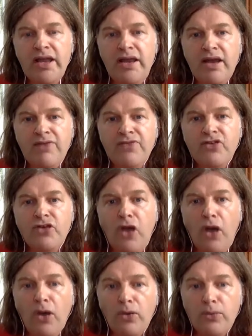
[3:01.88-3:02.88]
enough to
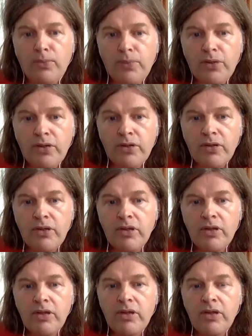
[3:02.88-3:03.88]
cope.
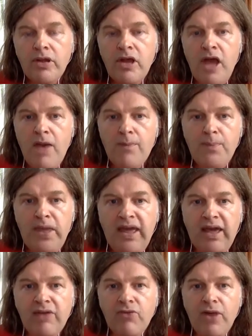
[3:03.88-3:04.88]
Be
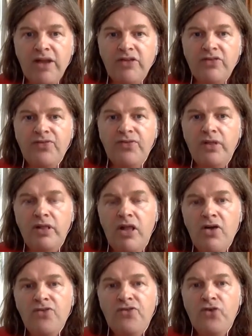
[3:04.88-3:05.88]
grateful
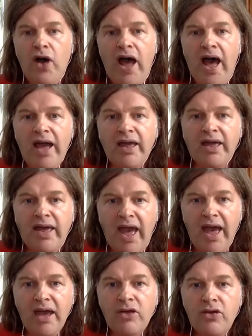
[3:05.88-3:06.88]
for a
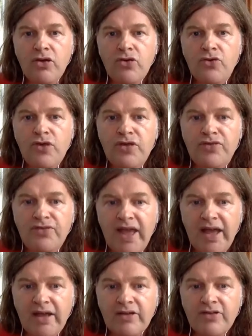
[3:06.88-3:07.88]
gag
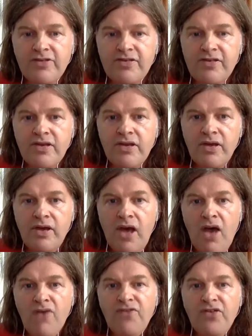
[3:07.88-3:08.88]
reflex,
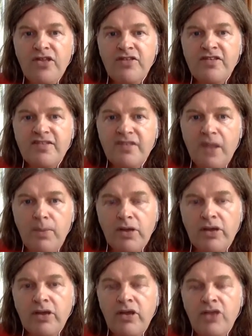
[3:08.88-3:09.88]
for the
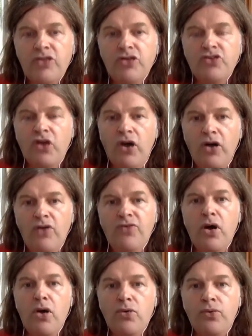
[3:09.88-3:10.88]
stomach that
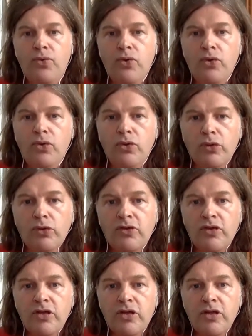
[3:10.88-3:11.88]
overruled.
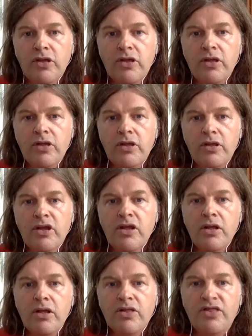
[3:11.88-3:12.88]

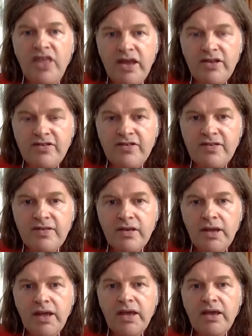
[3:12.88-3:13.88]
This
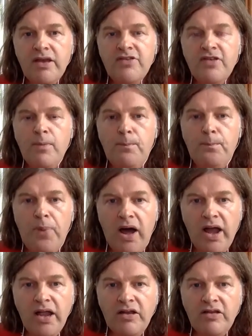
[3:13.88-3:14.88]
is a
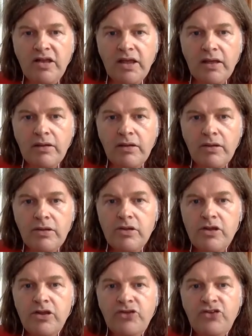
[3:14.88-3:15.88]
binding
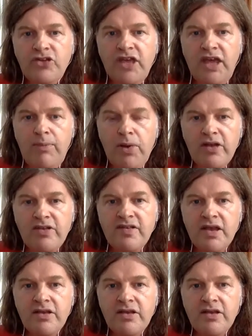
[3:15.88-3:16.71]
to keep us